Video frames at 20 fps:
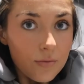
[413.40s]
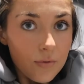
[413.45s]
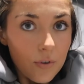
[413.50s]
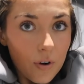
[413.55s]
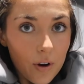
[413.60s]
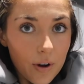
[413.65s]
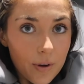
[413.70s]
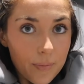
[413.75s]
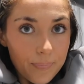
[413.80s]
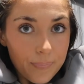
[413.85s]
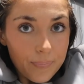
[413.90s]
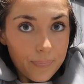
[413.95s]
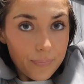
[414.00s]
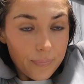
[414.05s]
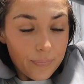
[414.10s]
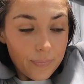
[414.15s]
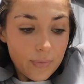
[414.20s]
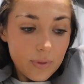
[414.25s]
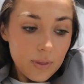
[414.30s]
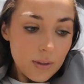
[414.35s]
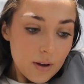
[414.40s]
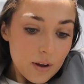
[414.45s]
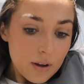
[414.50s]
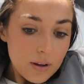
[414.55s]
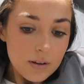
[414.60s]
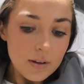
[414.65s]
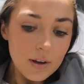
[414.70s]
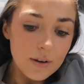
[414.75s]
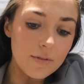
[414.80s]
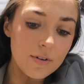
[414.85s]
Right,
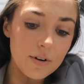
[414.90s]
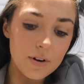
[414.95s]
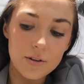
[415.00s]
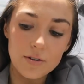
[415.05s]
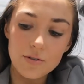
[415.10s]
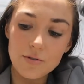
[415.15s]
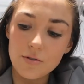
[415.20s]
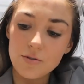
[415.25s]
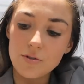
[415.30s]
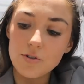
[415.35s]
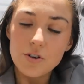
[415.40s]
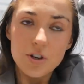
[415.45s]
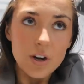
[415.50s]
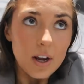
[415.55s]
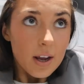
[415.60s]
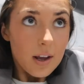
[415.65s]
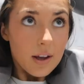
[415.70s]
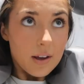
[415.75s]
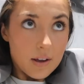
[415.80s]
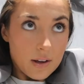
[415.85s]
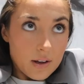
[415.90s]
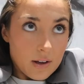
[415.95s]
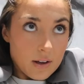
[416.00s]
get on the scrunchie.